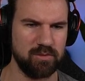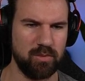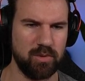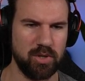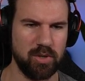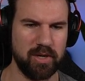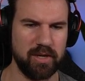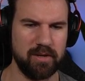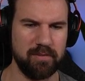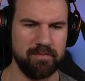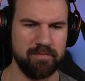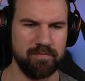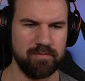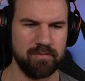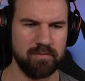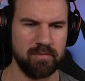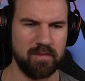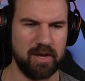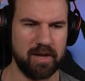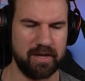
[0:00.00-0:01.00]
What do I,
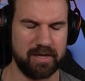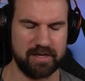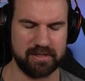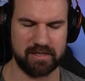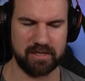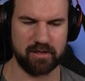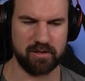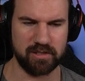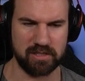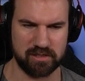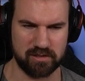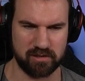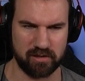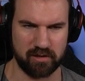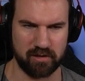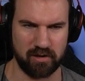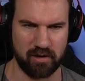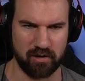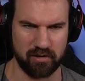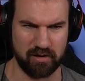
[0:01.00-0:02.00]
I guess I use this
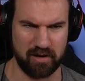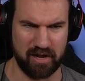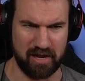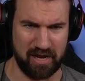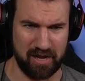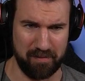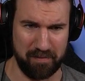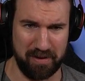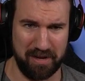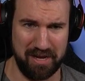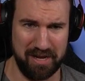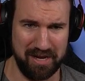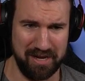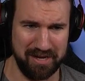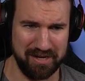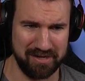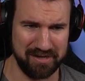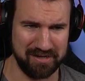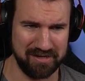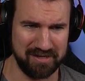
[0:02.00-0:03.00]
on, on Amy?